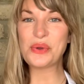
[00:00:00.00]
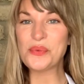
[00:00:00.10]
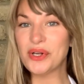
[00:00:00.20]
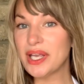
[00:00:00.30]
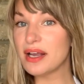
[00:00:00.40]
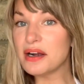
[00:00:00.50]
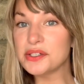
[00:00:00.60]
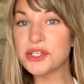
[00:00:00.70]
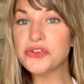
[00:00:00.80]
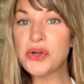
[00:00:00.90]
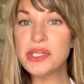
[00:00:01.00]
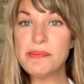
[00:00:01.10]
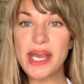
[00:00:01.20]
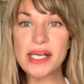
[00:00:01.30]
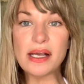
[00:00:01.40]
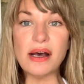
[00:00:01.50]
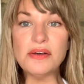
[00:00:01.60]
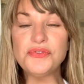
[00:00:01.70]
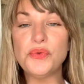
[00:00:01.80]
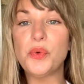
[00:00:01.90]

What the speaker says: We'll kick our Negroni making off